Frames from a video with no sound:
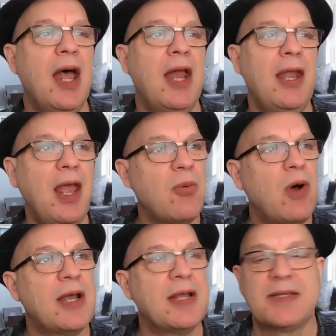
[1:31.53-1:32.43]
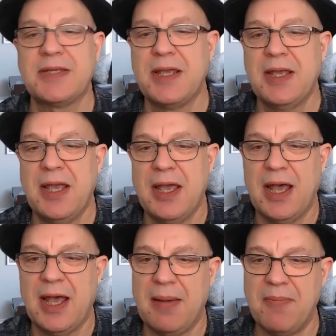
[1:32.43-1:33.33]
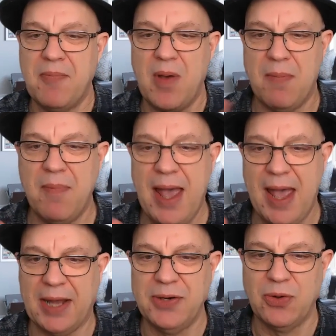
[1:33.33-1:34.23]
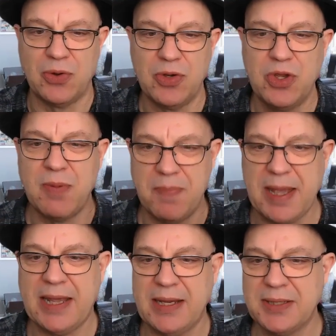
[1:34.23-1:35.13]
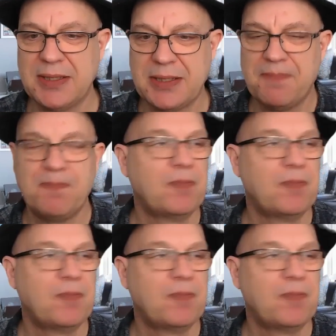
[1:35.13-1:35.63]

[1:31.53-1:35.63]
And likewise, man or human beings